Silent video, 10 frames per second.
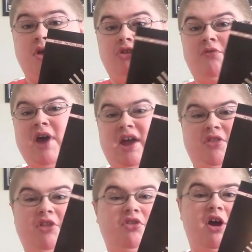the fact
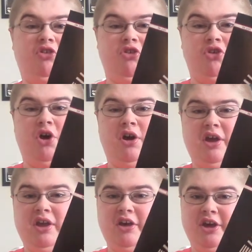that Dr.
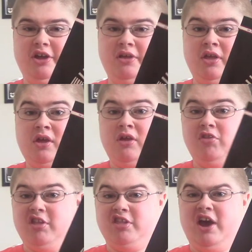Dog
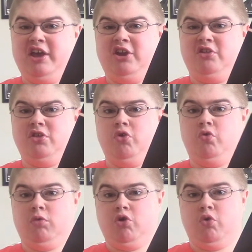decided
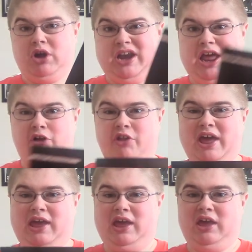to record in
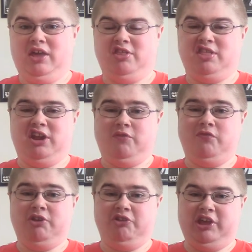L.A. instead of
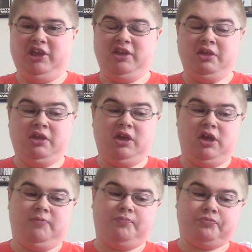Philly, and